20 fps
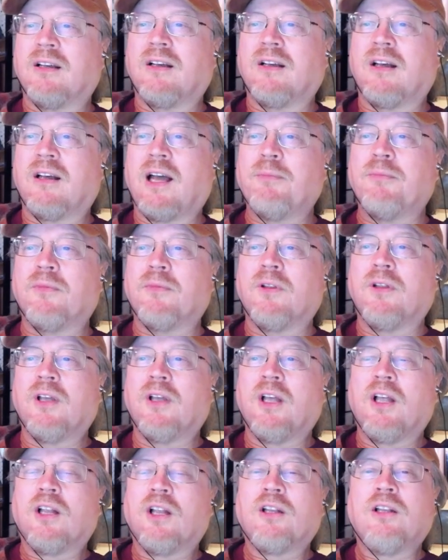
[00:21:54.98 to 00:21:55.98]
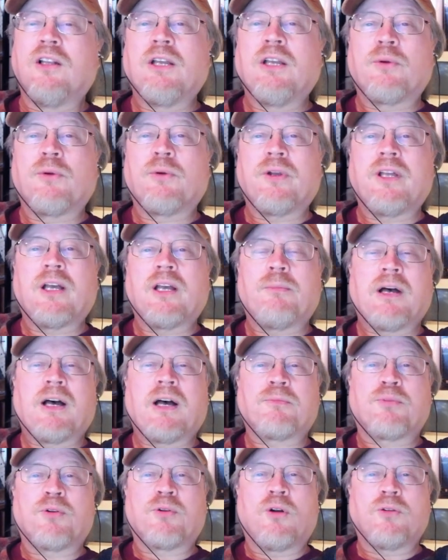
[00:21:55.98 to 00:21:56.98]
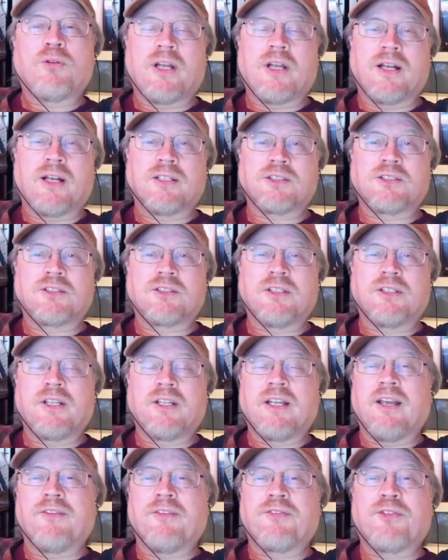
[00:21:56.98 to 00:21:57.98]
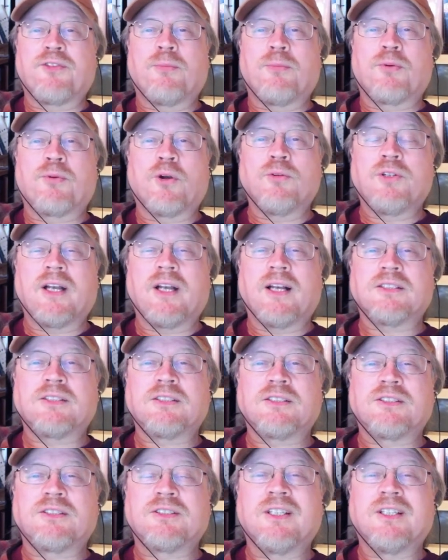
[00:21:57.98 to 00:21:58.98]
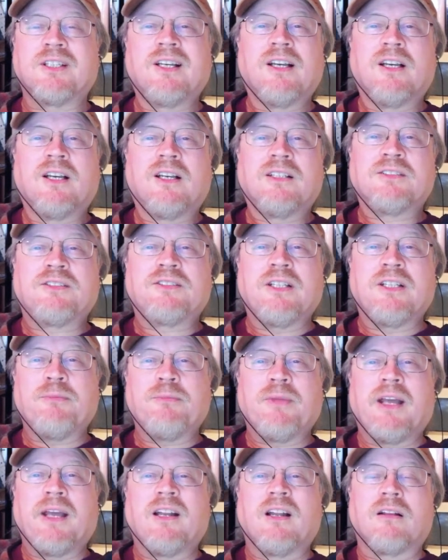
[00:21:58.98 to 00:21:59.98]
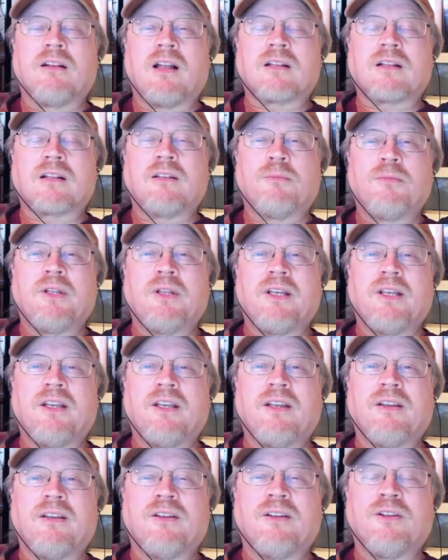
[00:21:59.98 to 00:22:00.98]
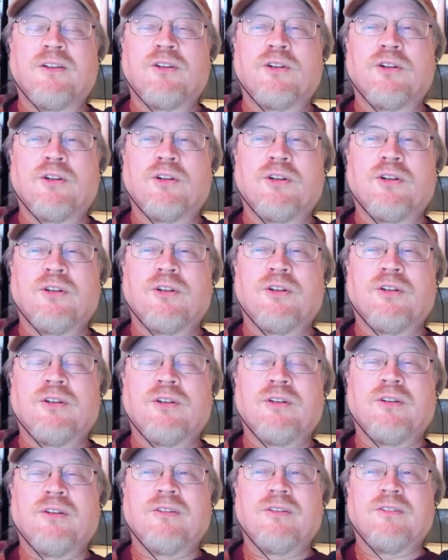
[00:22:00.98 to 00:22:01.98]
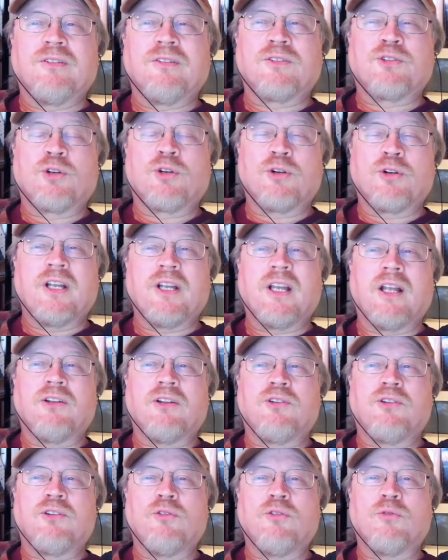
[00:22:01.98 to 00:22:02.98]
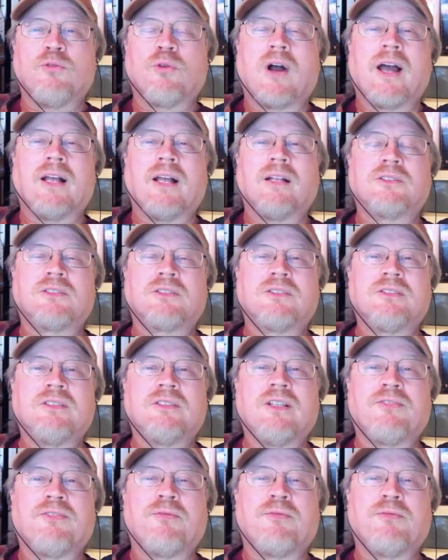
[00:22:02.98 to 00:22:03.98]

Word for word: i'm leery about protests if the protests seem ineluctably turning into riots if